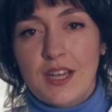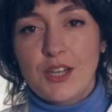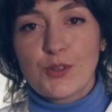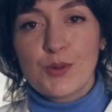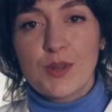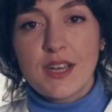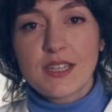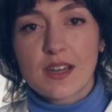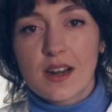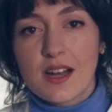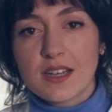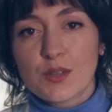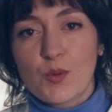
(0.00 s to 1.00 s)
In today's
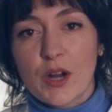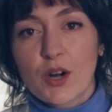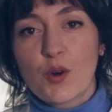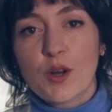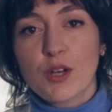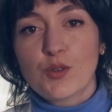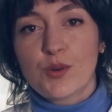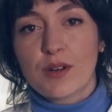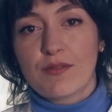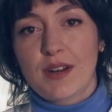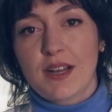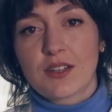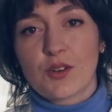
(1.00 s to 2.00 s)
class, we are going to
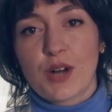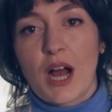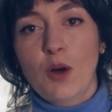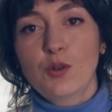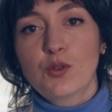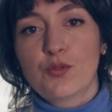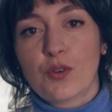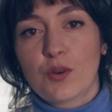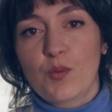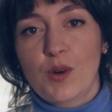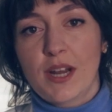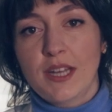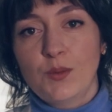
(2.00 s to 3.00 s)
reflect on how to
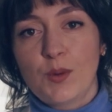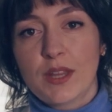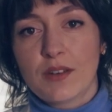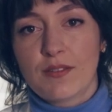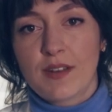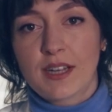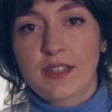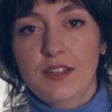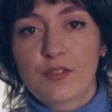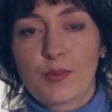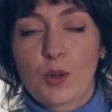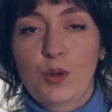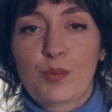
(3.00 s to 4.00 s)
formulate for
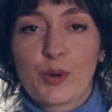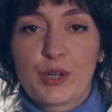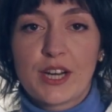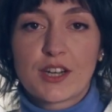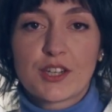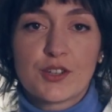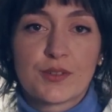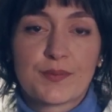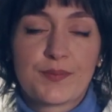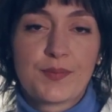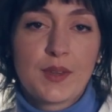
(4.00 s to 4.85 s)
effective product protection.